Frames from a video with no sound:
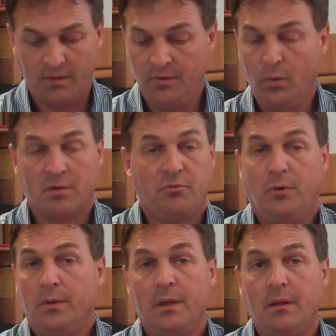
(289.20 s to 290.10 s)
If you want to
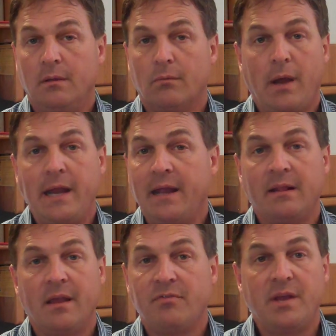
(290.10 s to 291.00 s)
fully right
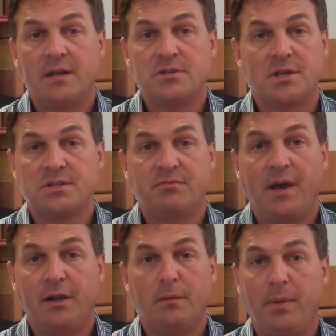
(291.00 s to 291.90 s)
and left hand
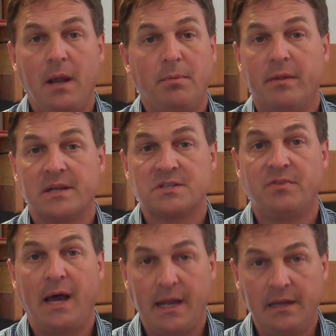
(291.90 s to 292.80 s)
justify your paper, that's
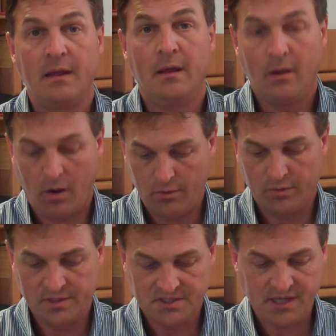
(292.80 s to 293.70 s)
fine,
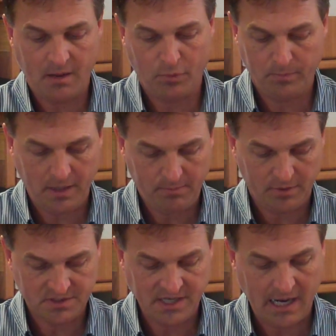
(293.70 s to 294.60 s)
although this sample
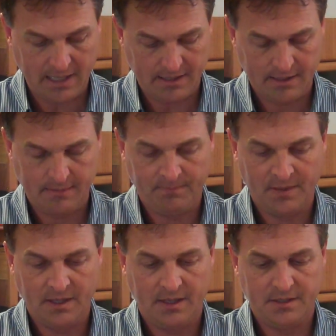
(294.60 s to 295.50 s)
paper has not
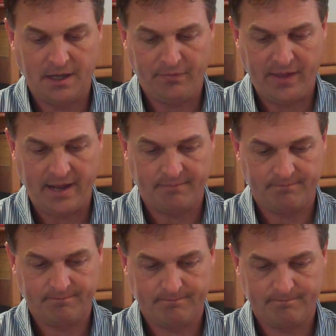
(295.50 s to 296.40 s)
done that.
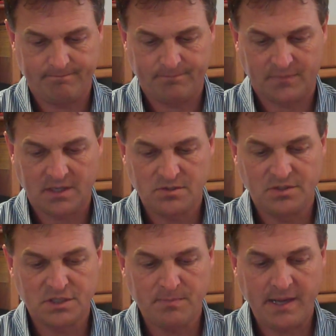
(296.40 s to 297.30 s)
So
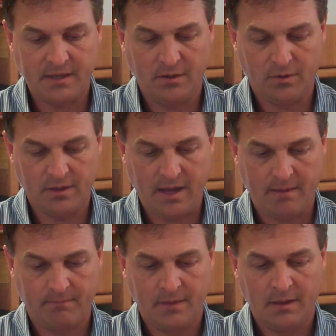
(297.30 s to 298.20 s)
just make a note of
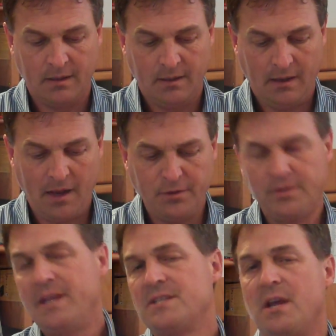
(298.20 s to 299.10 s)
that. Other
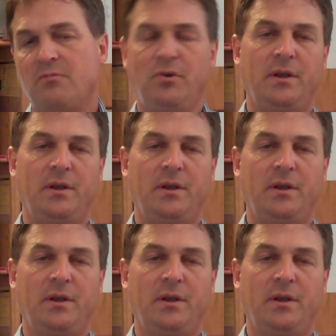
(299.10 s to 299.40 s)
things on